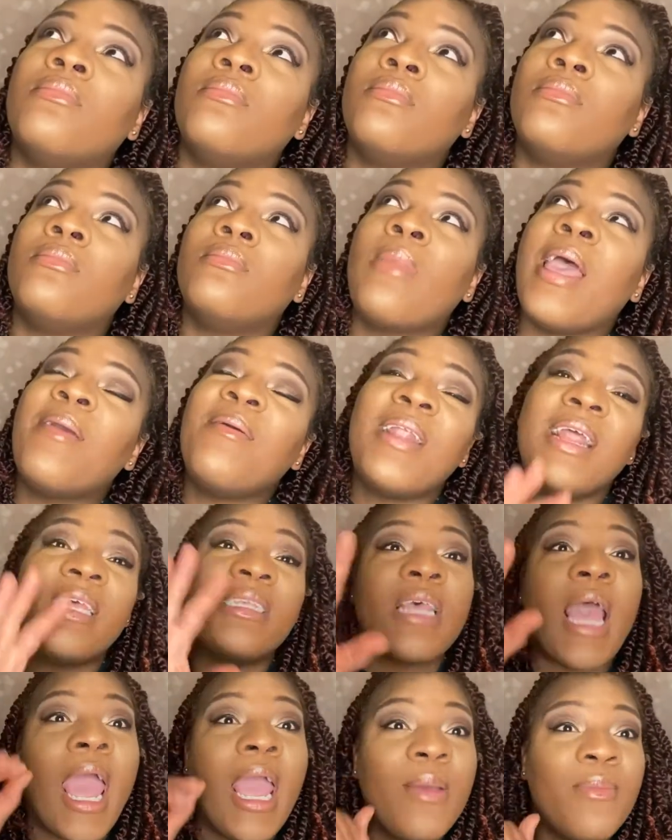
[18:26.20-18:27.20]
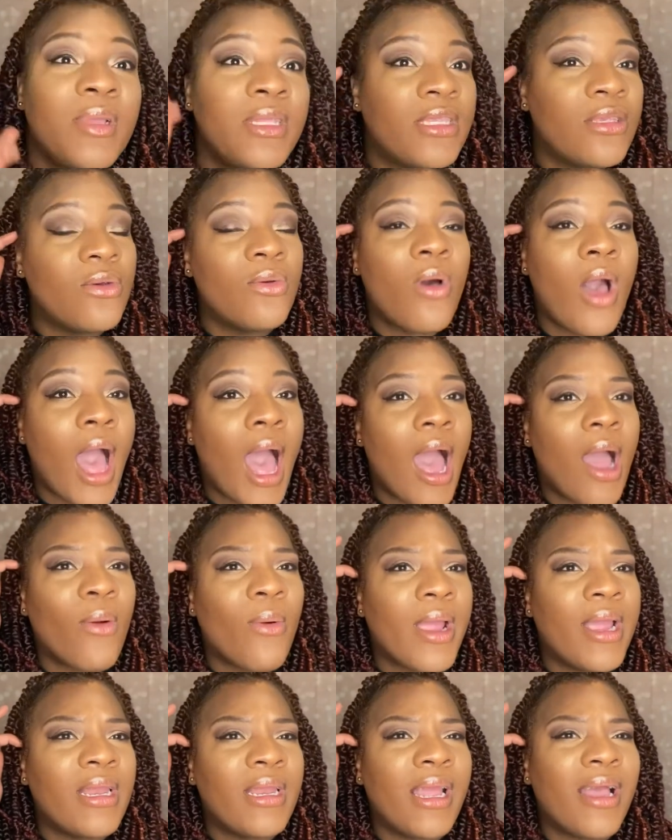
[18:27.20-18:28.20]
maybe that's aiming too high
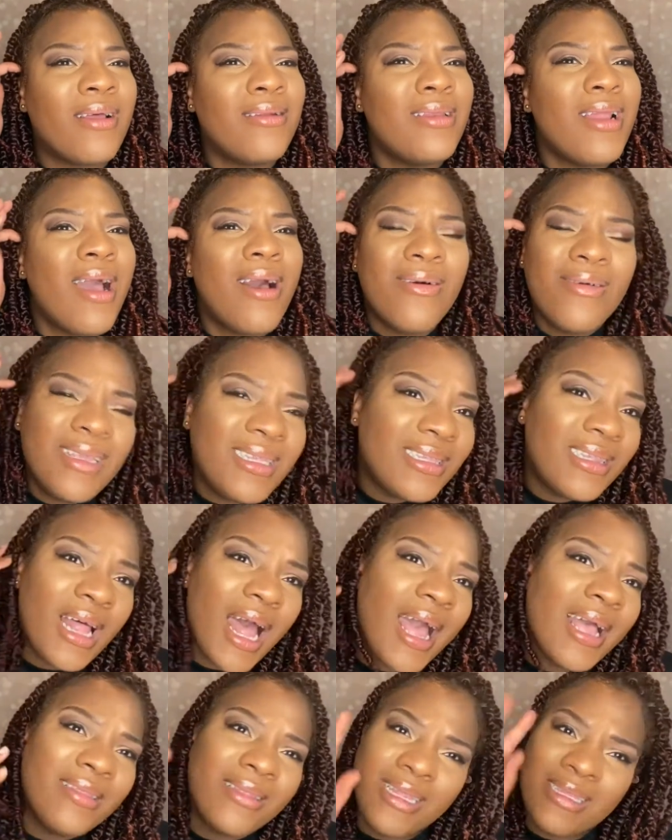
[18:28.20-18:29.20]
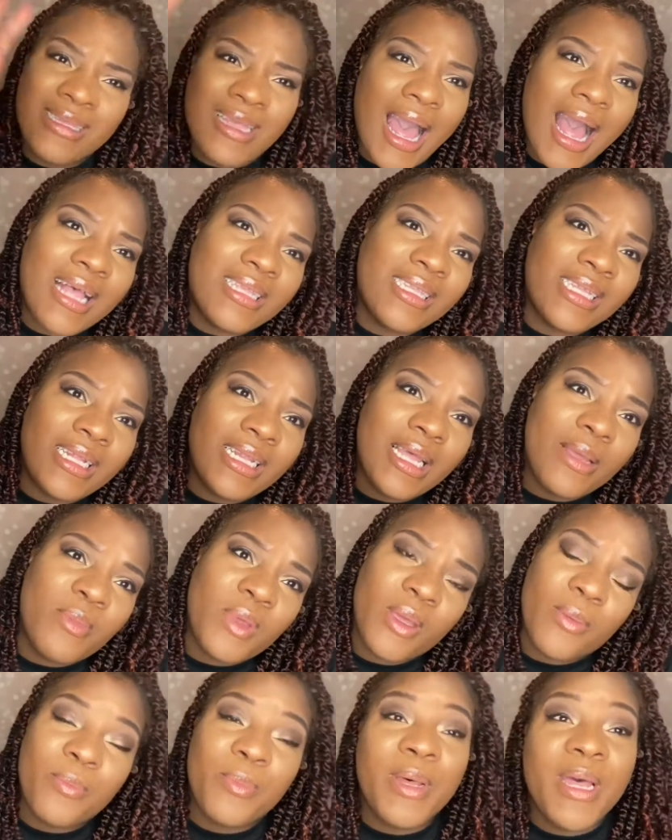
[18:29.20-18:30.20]
right now. No, it's not. The sky's the
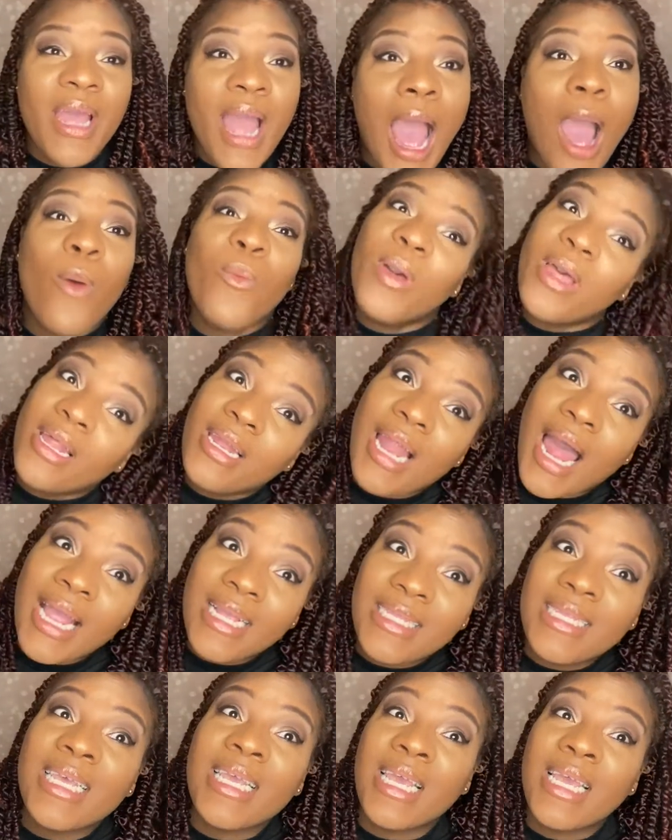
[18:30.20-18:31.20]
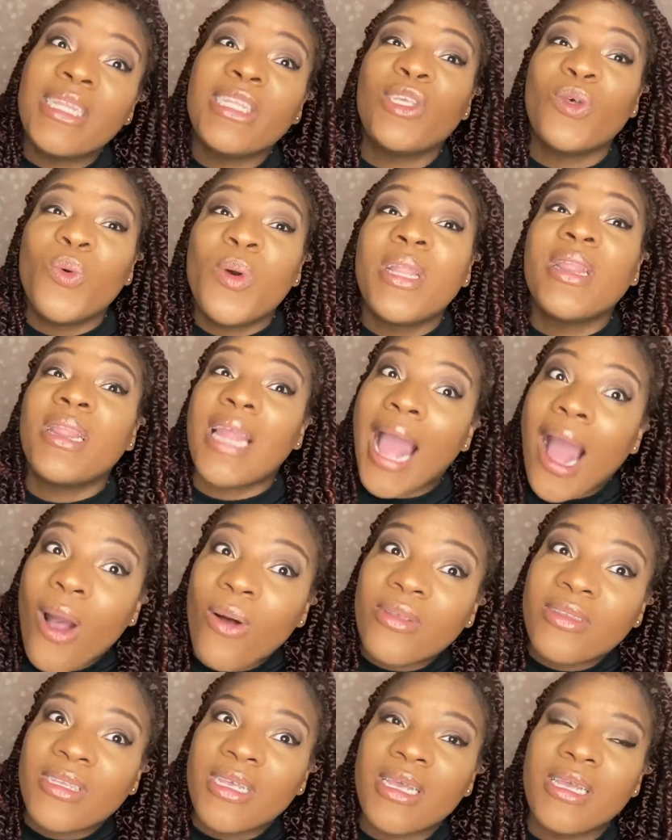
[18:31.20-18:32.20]
limit. But I would like to get to
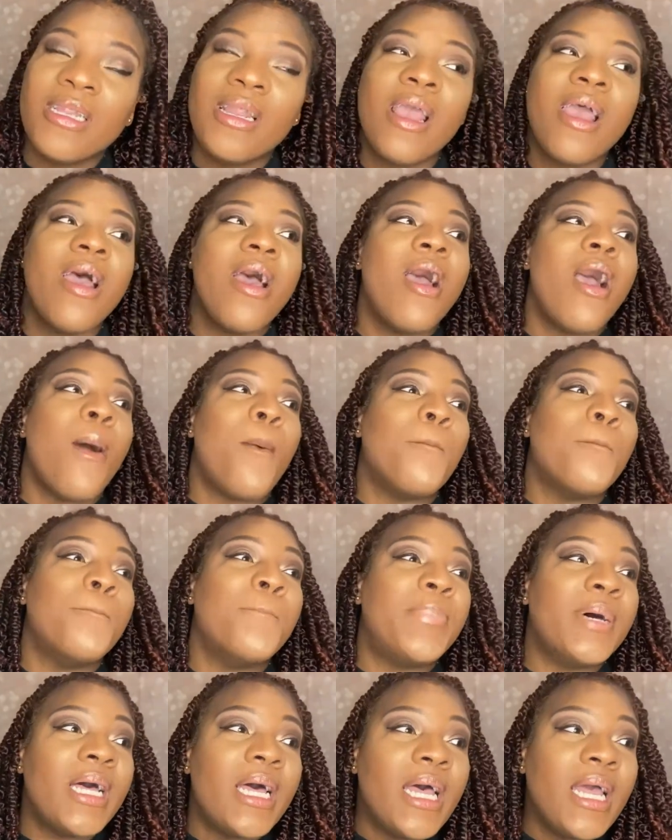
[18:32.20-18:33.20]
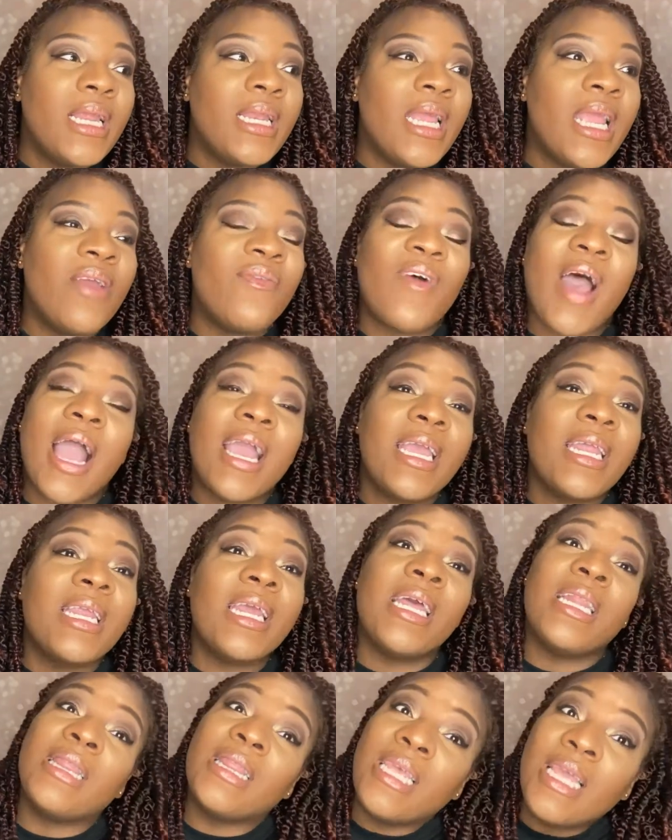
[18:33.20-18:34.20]
1,000. But if I can
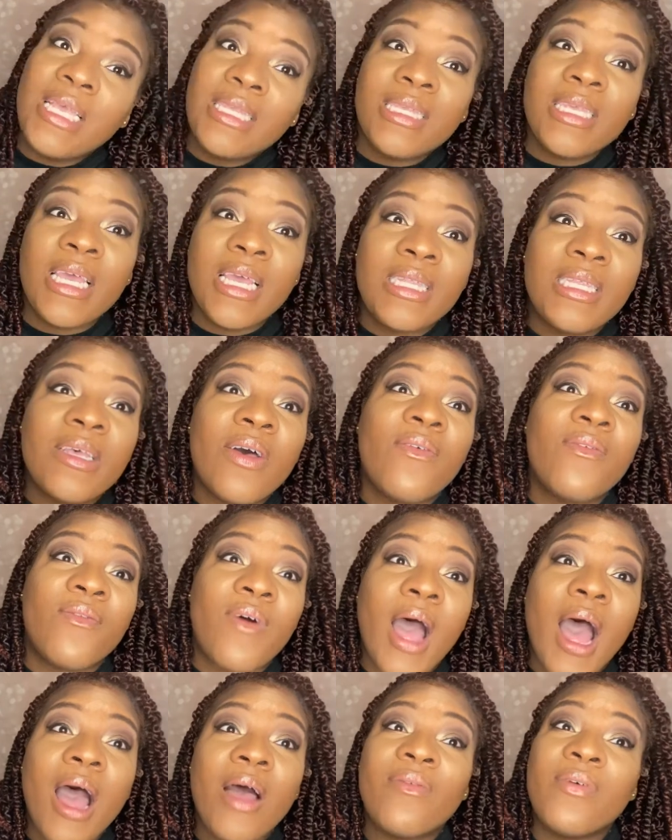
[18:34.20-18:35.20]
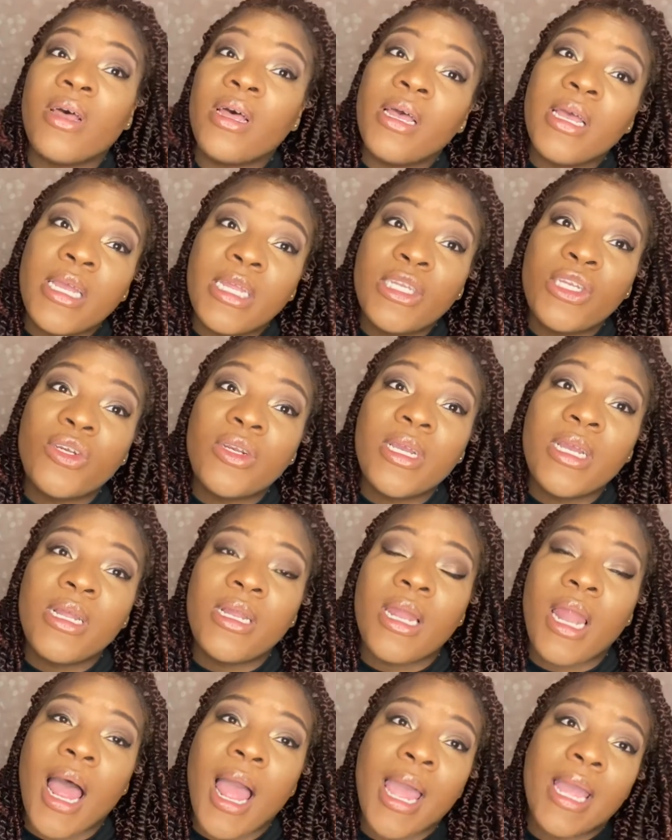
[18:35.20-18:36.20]
at least get to 500,
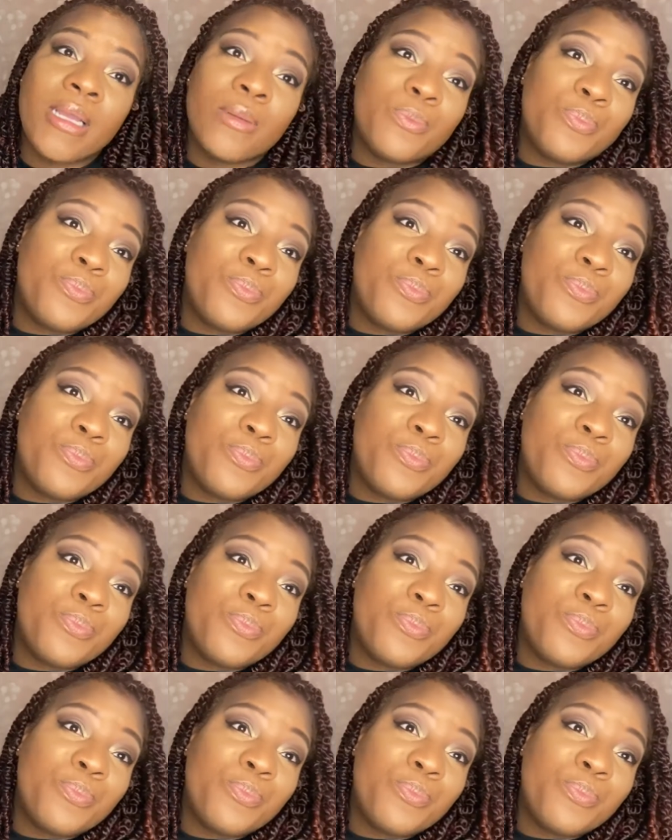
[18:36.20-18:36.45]
like,